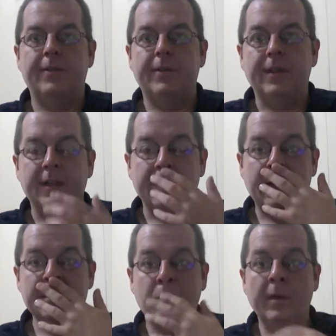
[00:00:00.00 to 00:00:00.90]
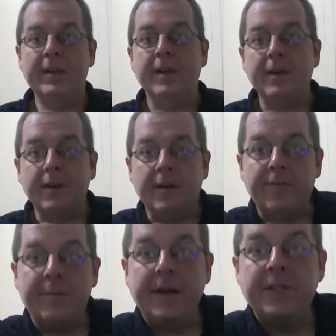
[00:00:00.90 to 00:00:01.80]
for the last weekend
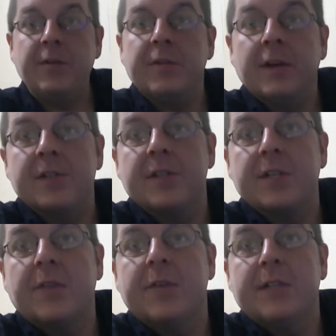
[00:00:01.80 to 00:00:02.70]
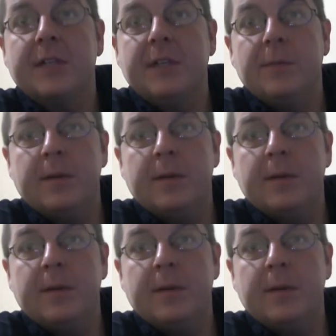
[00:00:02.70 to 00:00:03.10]
of May 2017.